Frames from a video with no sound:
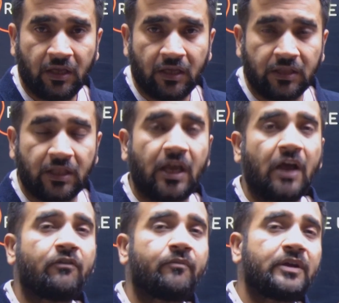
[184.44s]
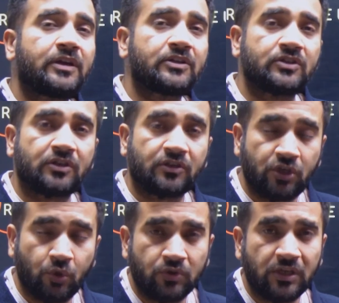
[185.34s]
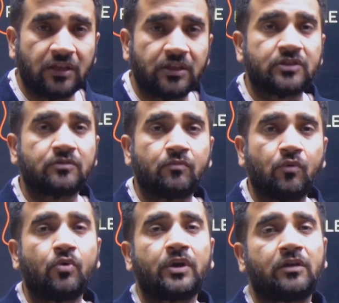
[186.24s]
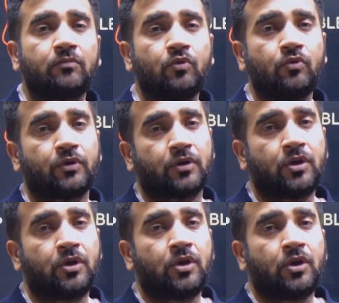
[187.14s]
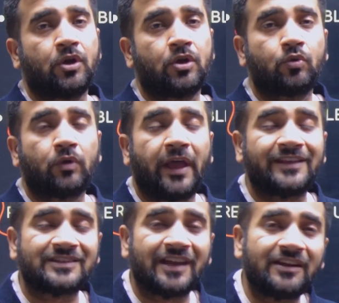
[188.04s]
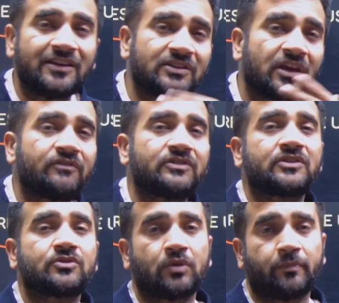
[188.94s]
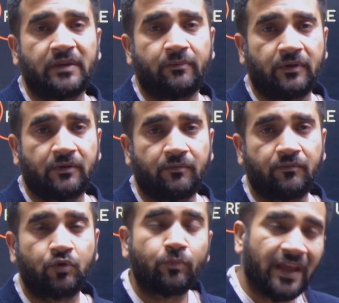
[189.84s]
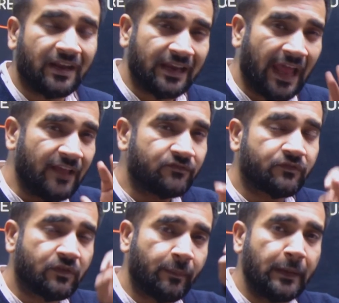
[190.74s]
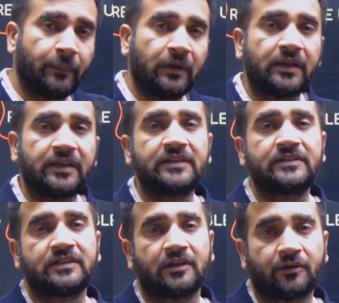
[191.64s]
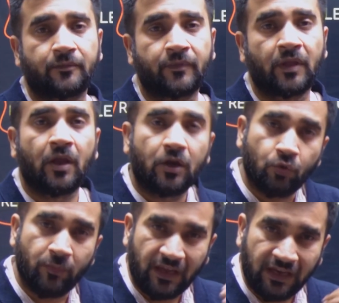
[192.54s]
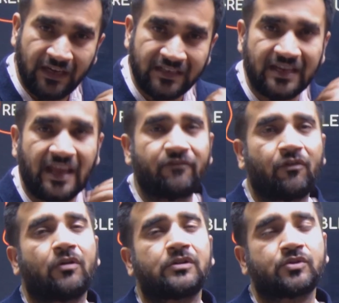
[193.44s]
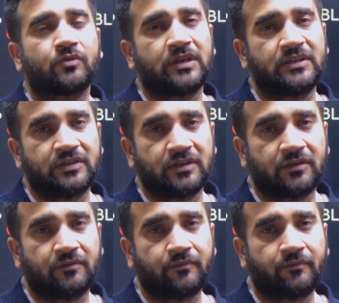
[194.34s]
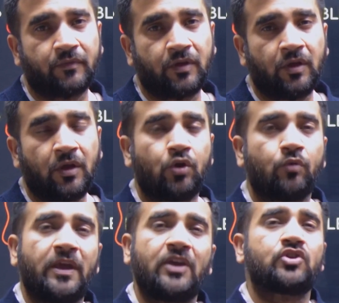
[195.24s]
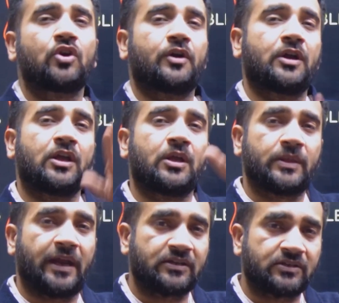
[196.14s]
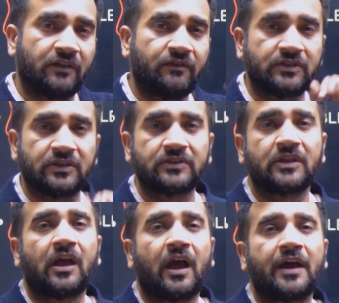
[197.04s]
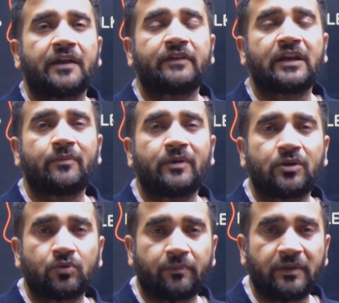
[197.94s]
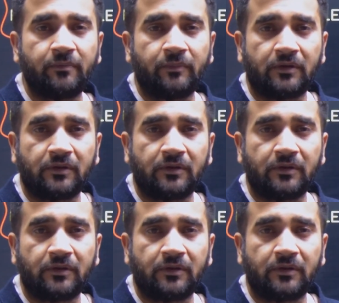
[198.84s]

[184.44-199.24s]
The government is using this more and more to extend services to the people, to make lives of the people easier, to make its life also easier, to make sure that services are available to the people,